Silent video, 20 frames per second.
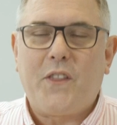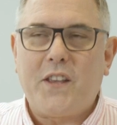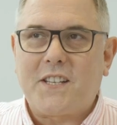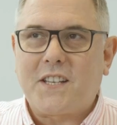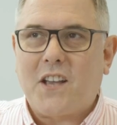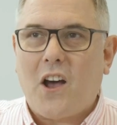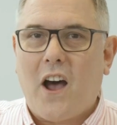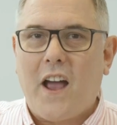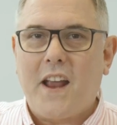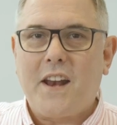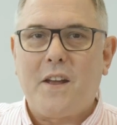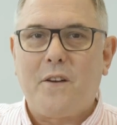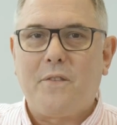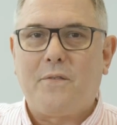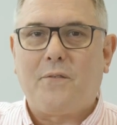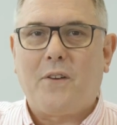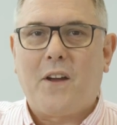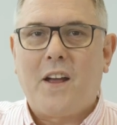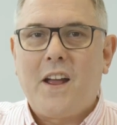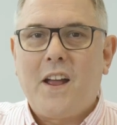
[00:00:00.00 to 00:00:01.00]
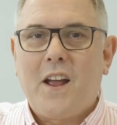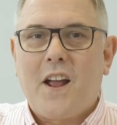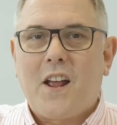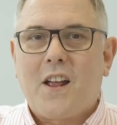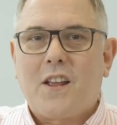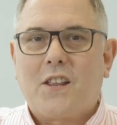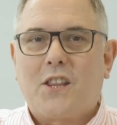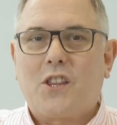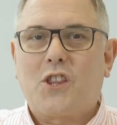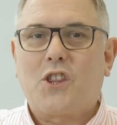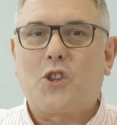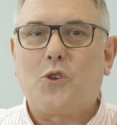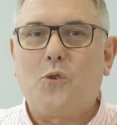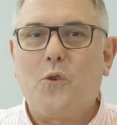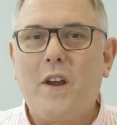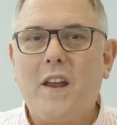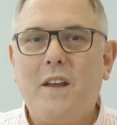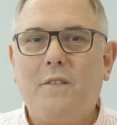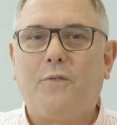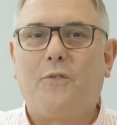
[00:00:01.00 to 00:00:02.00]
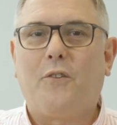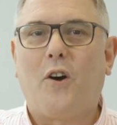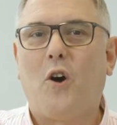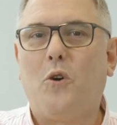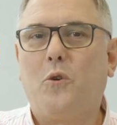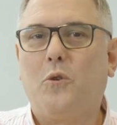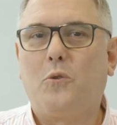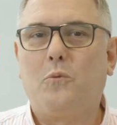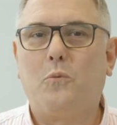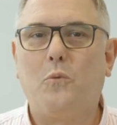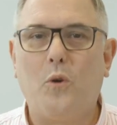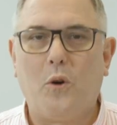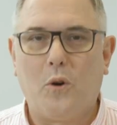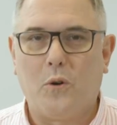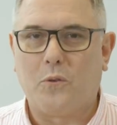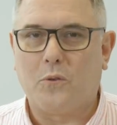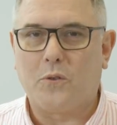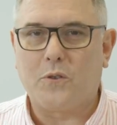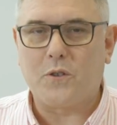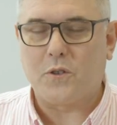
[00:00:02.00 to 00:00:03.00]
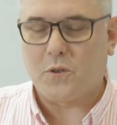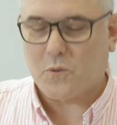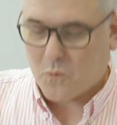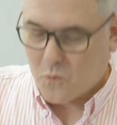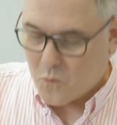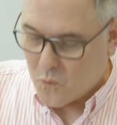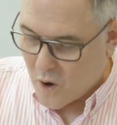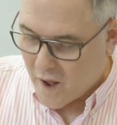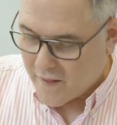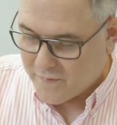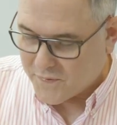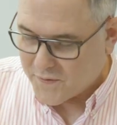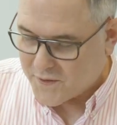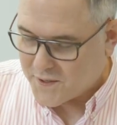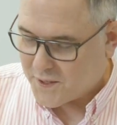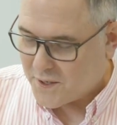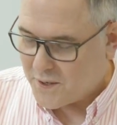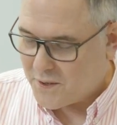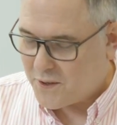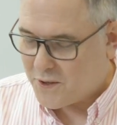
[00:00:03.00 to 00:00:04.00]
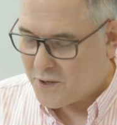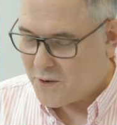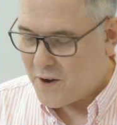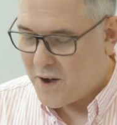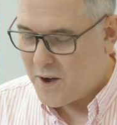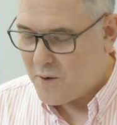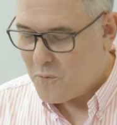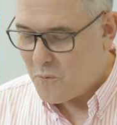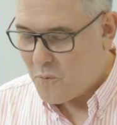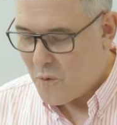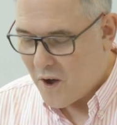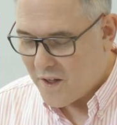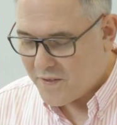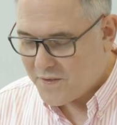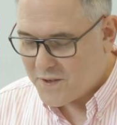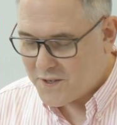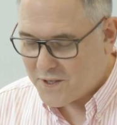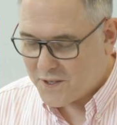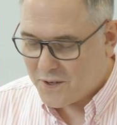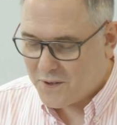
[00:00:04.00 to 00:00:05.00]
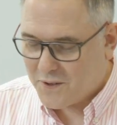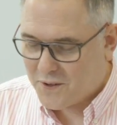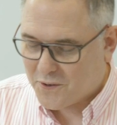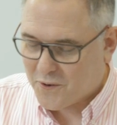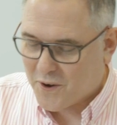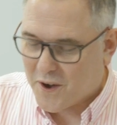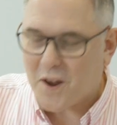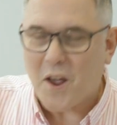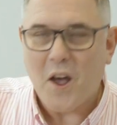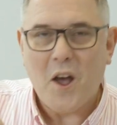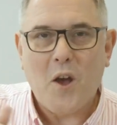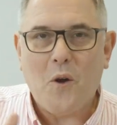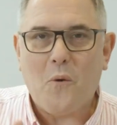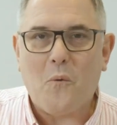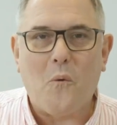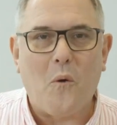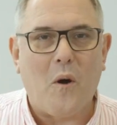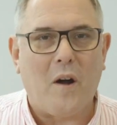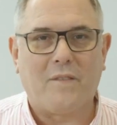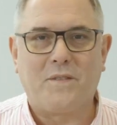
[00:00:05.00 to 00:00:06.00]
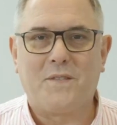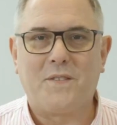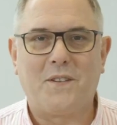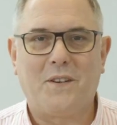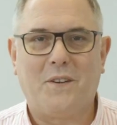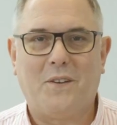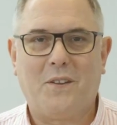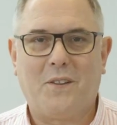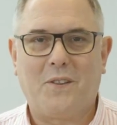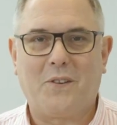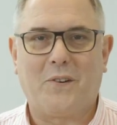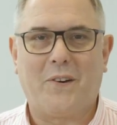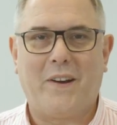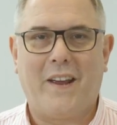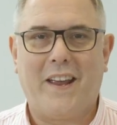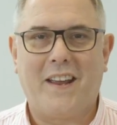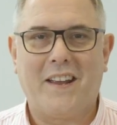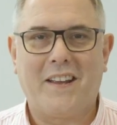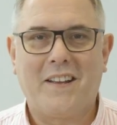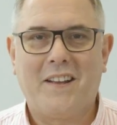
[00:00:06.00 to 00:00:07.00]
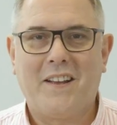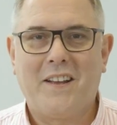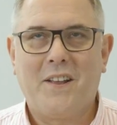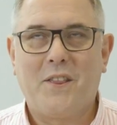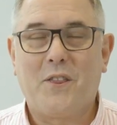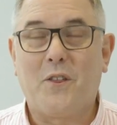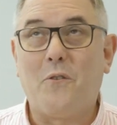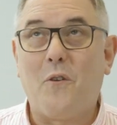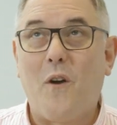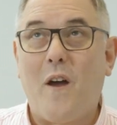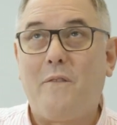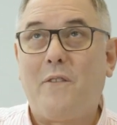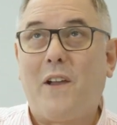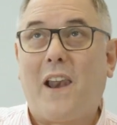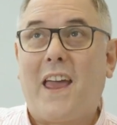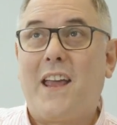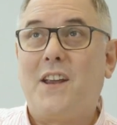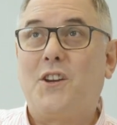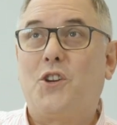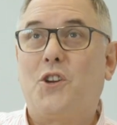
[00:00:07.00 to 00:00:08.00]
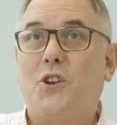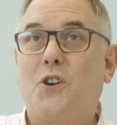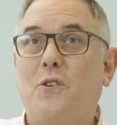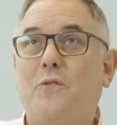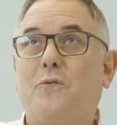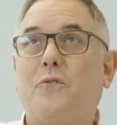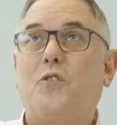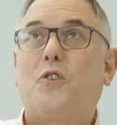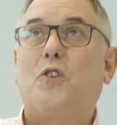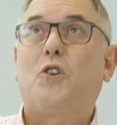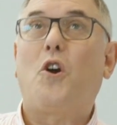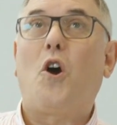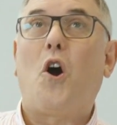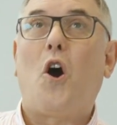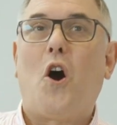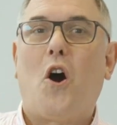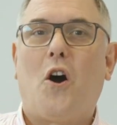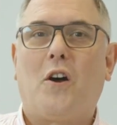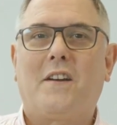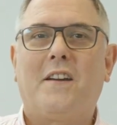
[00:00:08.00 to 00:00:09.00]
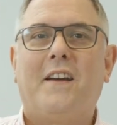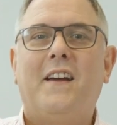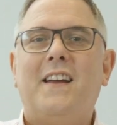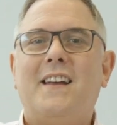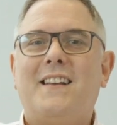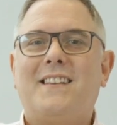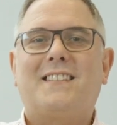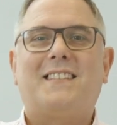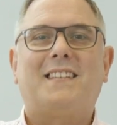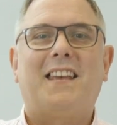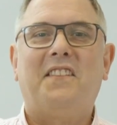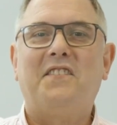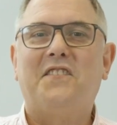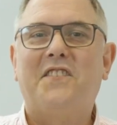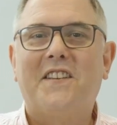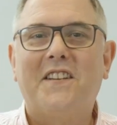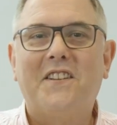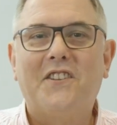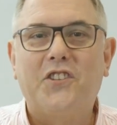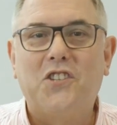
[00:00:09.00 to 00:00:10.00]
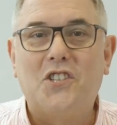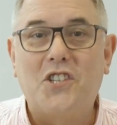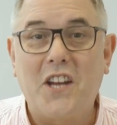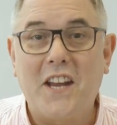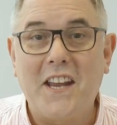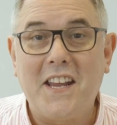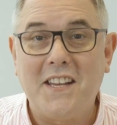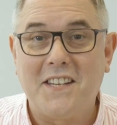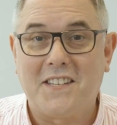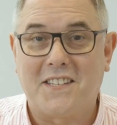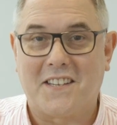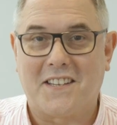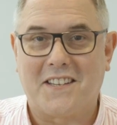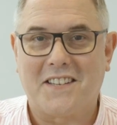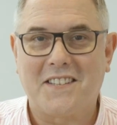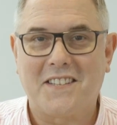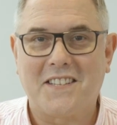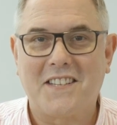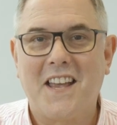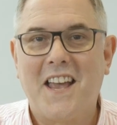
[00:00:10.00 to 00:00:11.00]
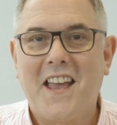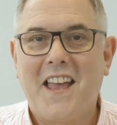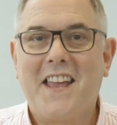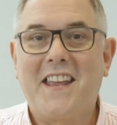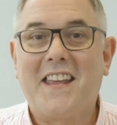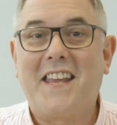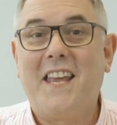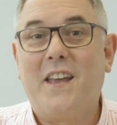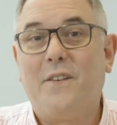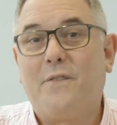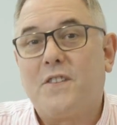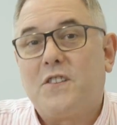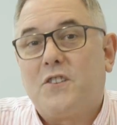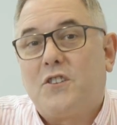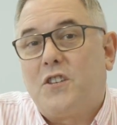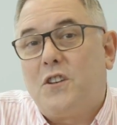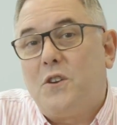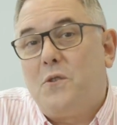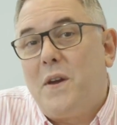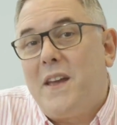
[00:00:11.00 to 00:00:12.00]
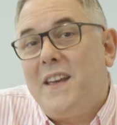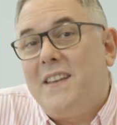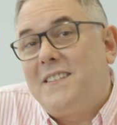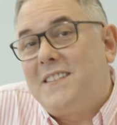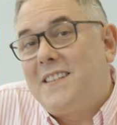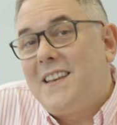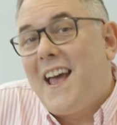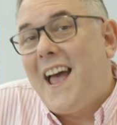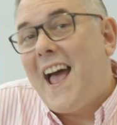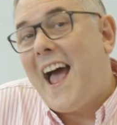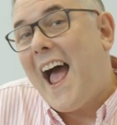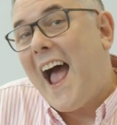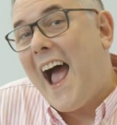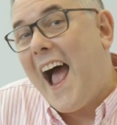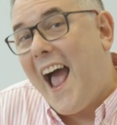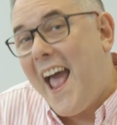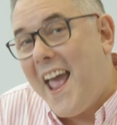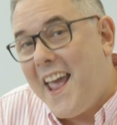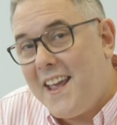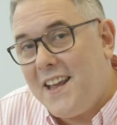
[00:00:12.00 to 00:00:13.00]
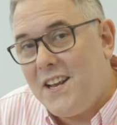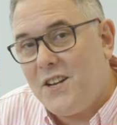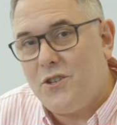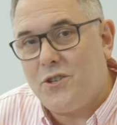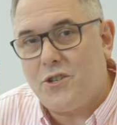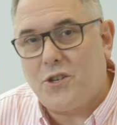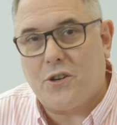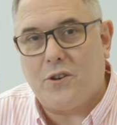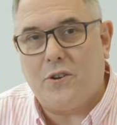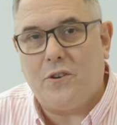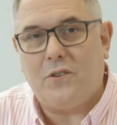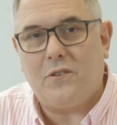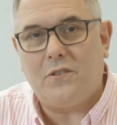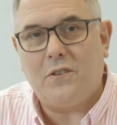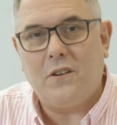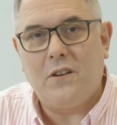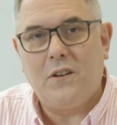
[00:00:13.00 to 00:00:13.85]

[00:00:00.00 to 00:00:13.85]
This kind of threefold waltz, 1, 2, 3, 1, 2, 3, 1, 2, 3. The revelation of God sent to Jesus, given to his angel.